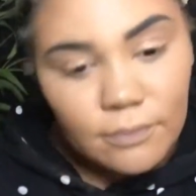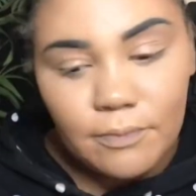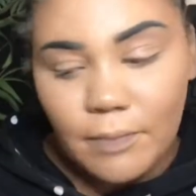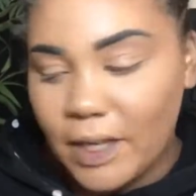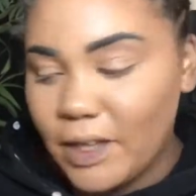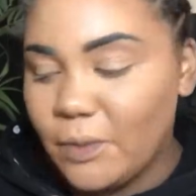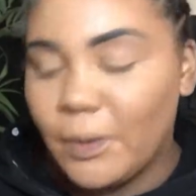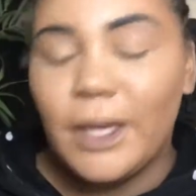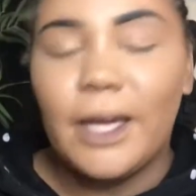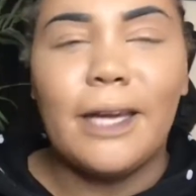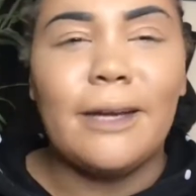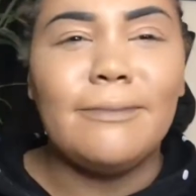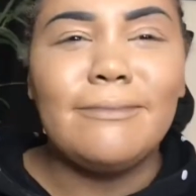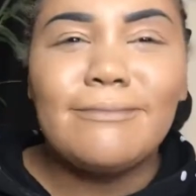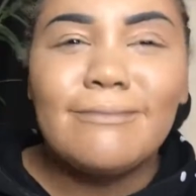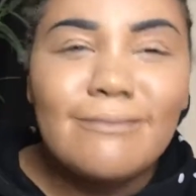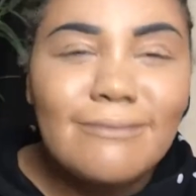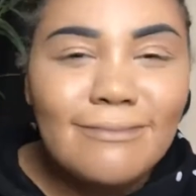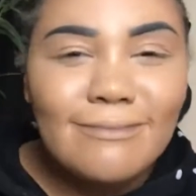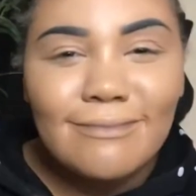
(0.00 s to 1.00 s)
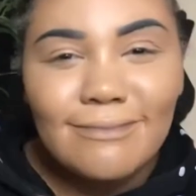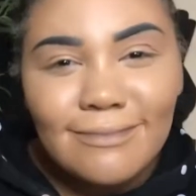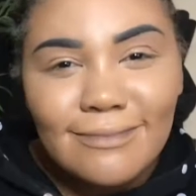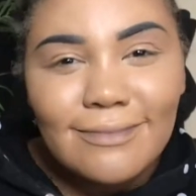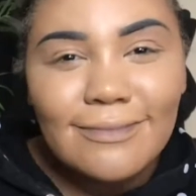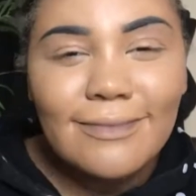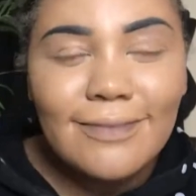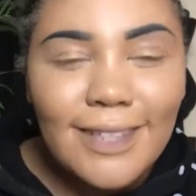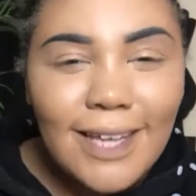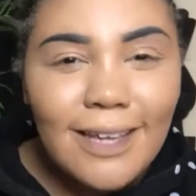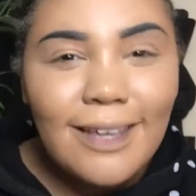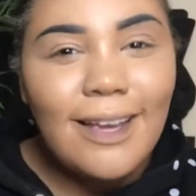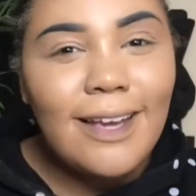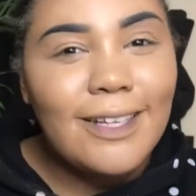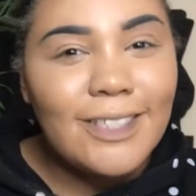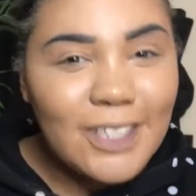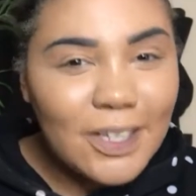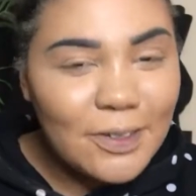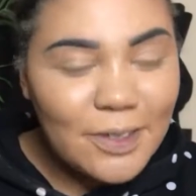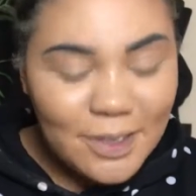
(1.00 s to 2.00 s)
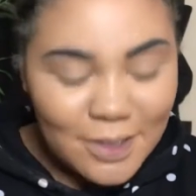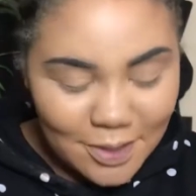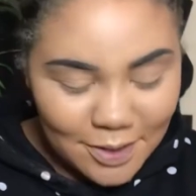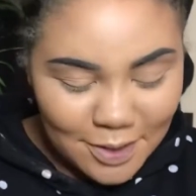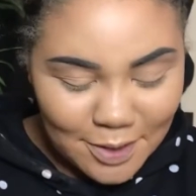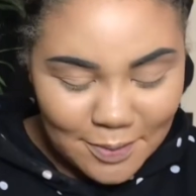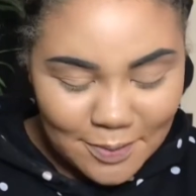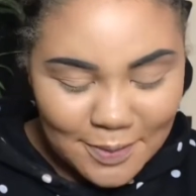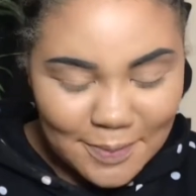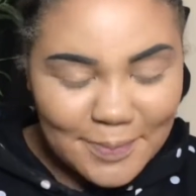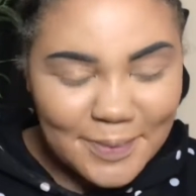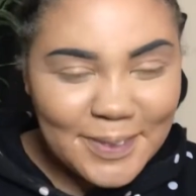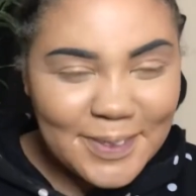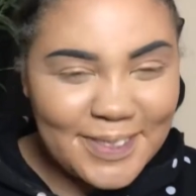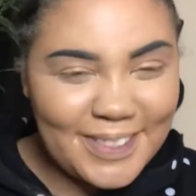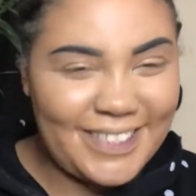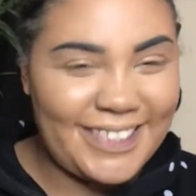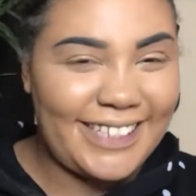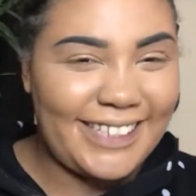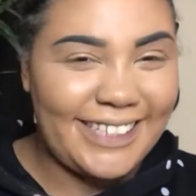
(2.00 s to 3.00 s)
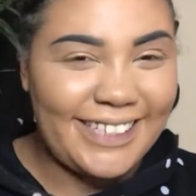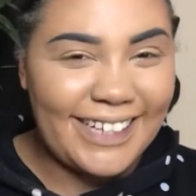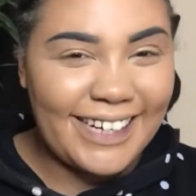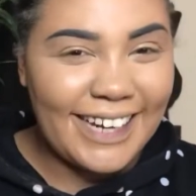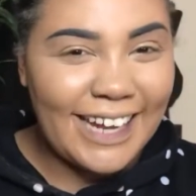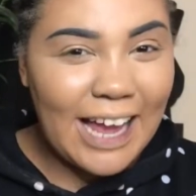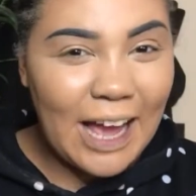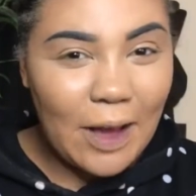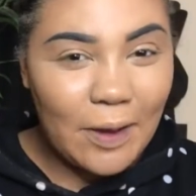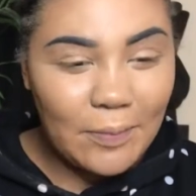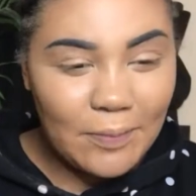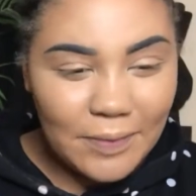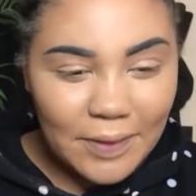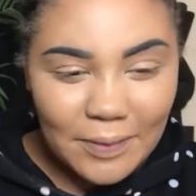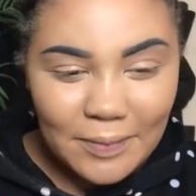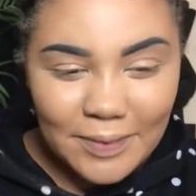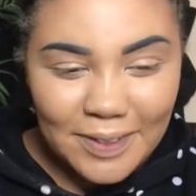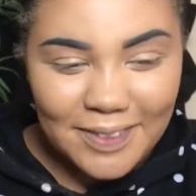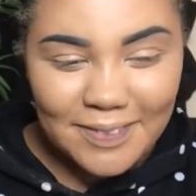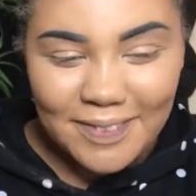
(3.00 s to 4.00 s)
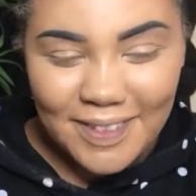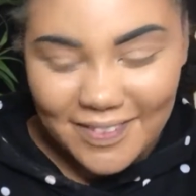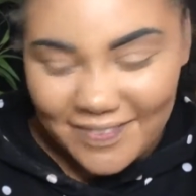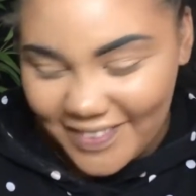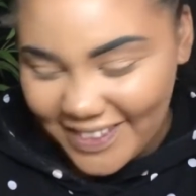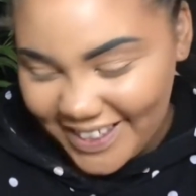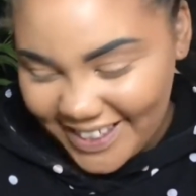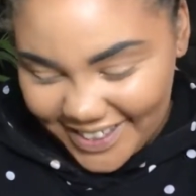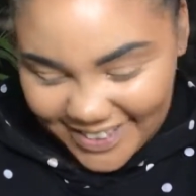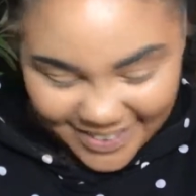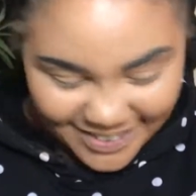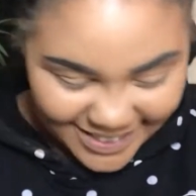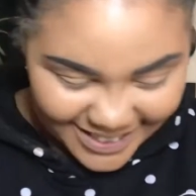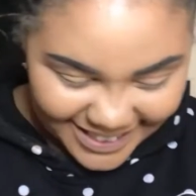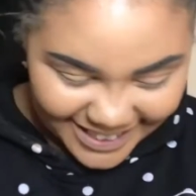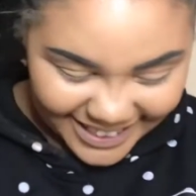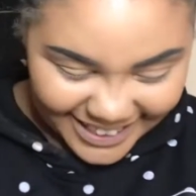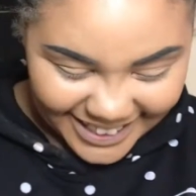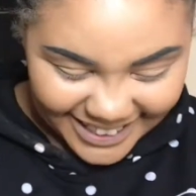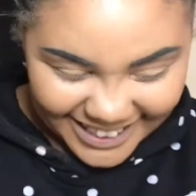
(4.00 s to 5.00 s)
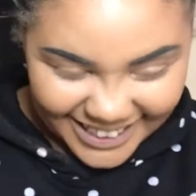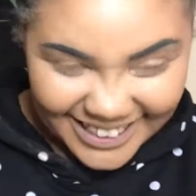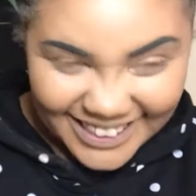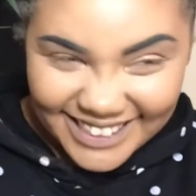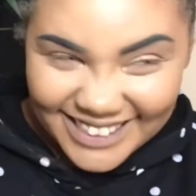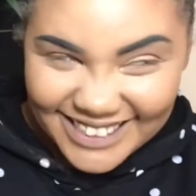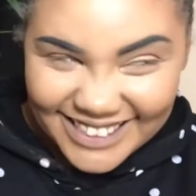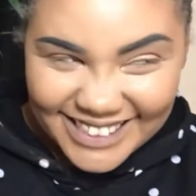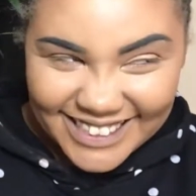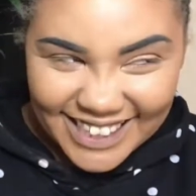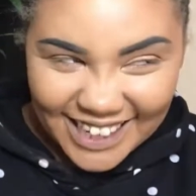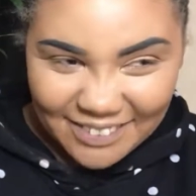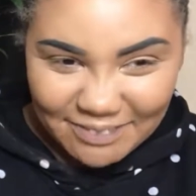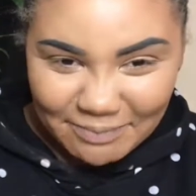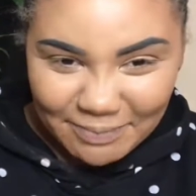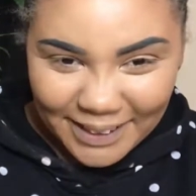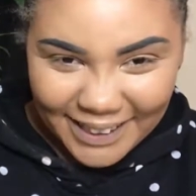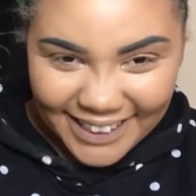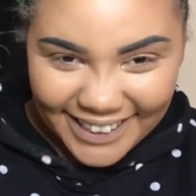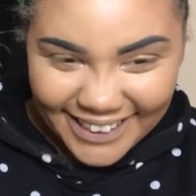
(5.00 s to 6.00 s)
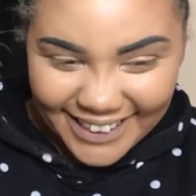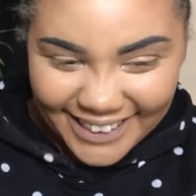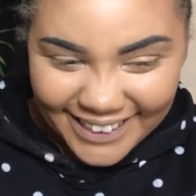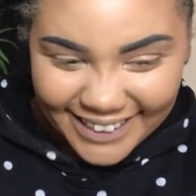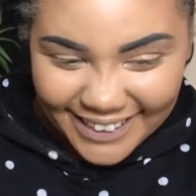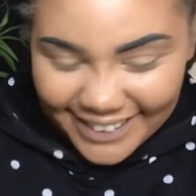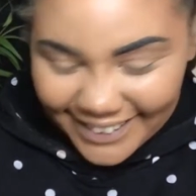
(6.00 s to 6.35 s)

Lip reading: By the way, shout out to those people who said that I helped them with my videos. Like, stop it.